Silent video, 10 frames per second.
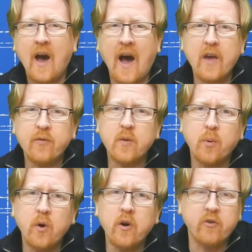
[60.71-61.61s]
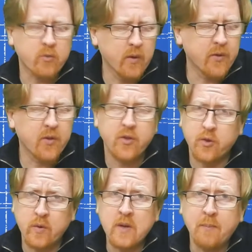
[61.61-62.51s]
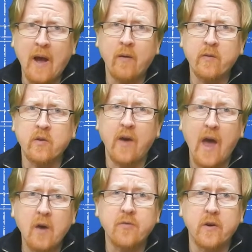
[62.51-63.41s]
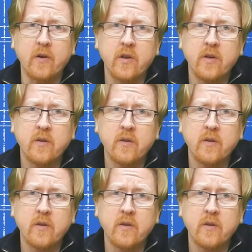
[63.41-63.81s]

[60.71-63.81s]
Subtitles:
I have to push with 3 pounds of effort,